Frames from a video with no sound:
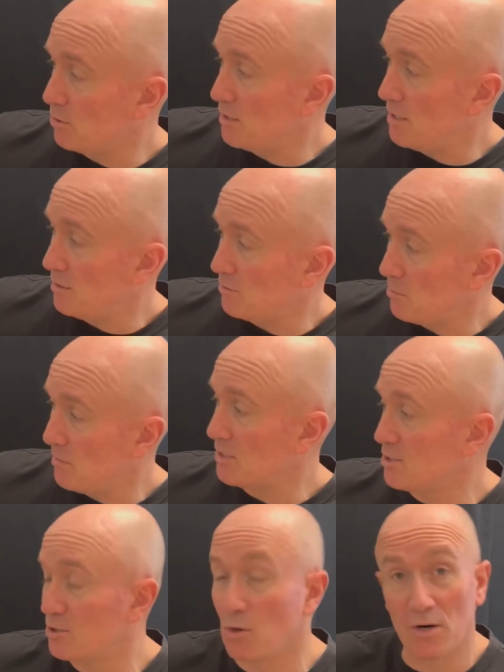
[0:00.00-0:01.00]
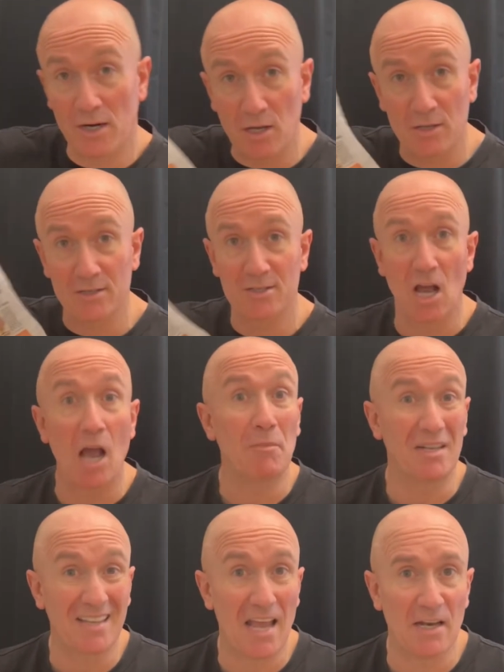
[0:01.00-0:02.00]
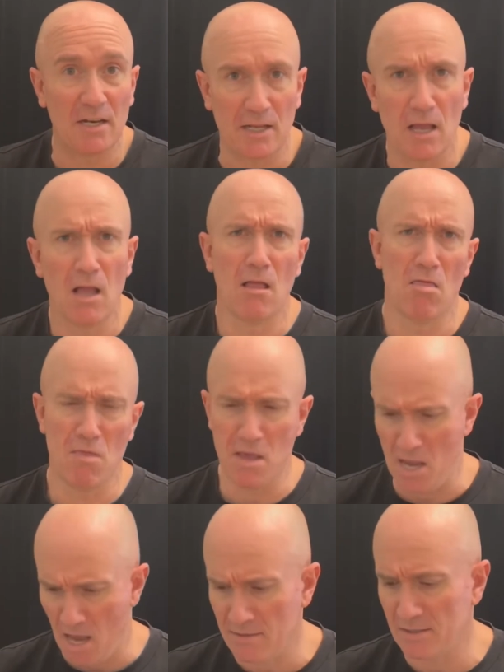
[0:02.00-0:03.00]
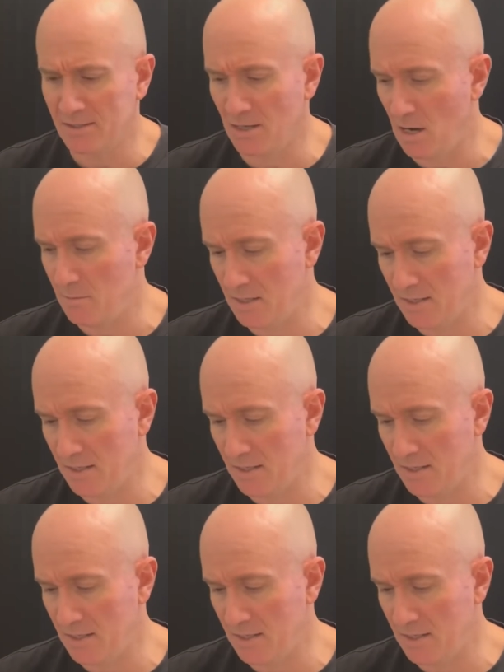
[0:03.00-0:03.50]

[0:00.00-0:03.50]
the, the big story on Simon Kennedy, the other Simon